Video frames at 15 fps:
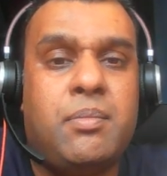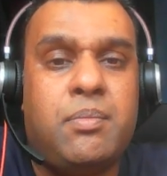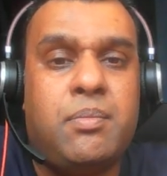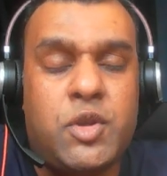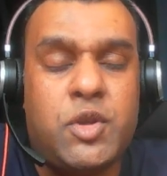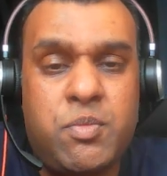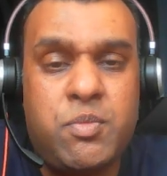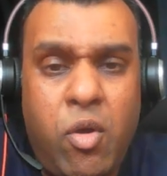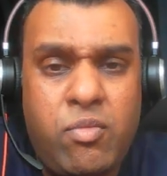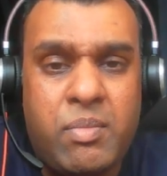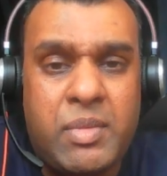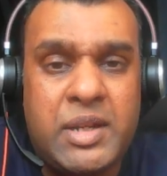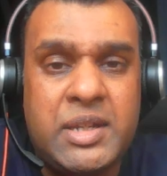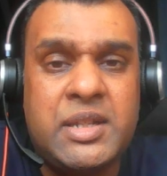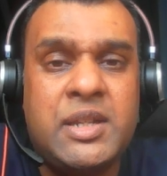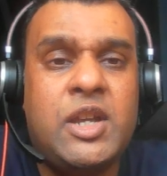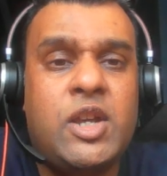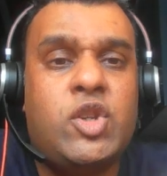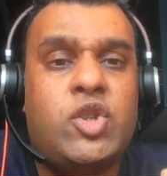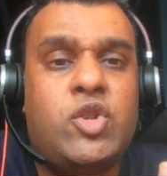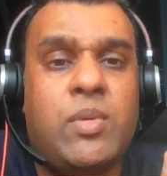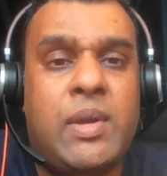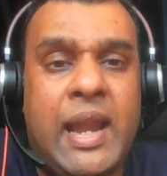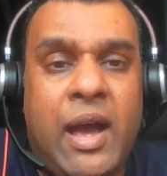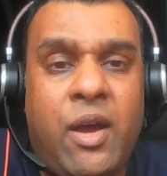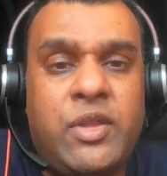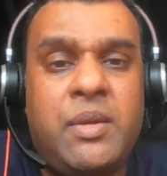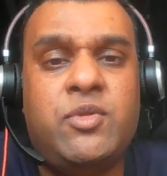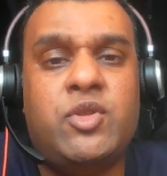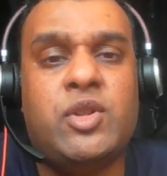postponement to allow
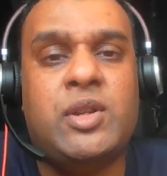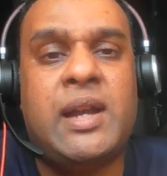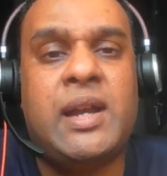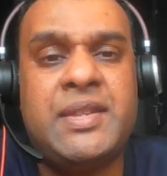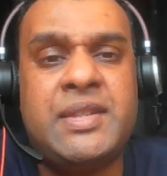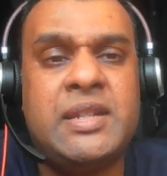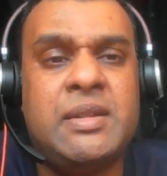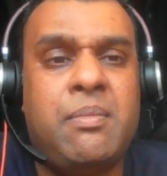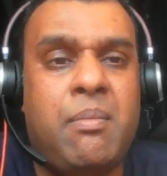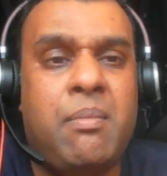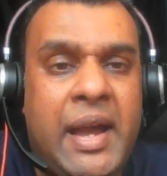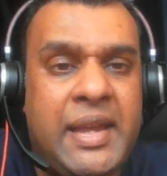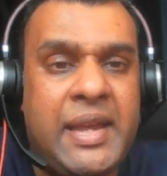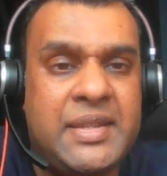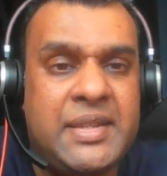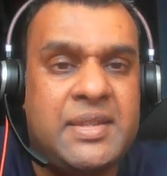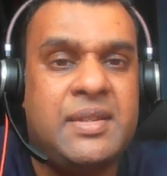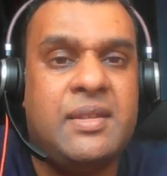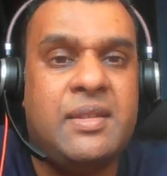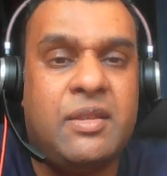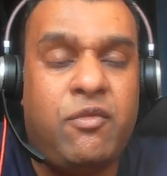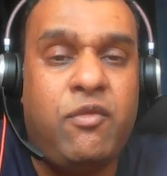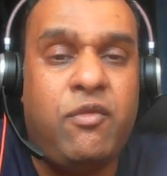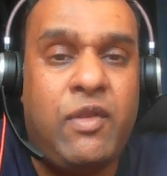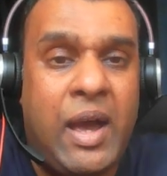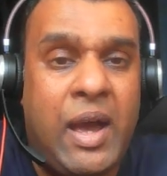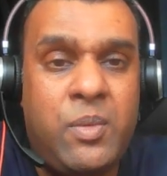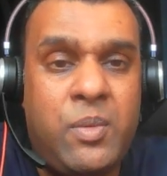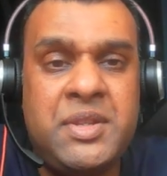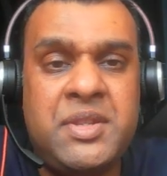them to customize the
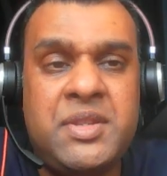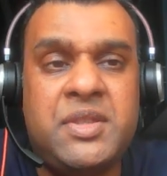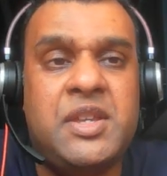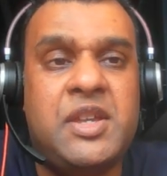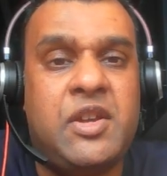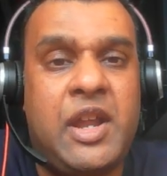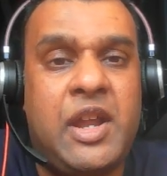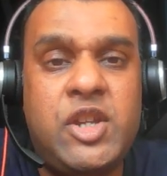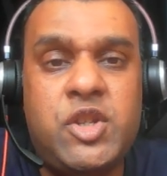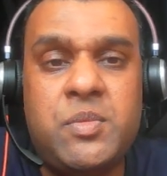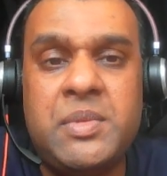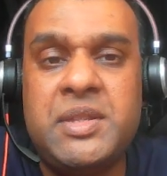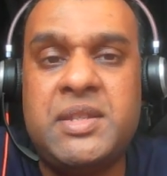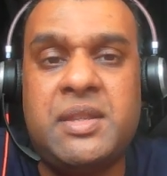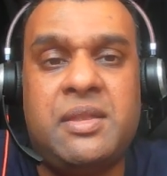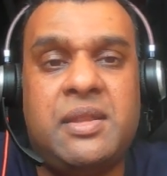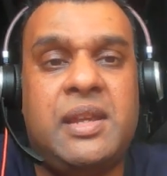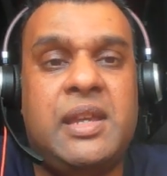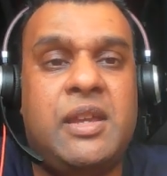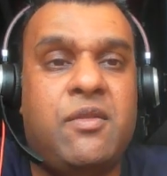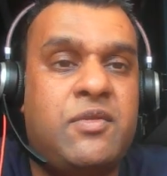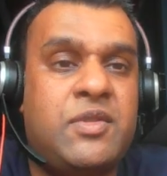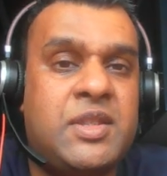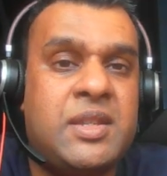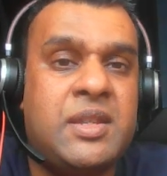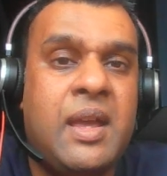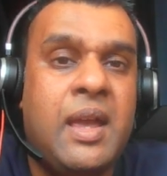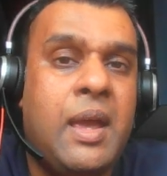flowers, the arrangements, and the gifts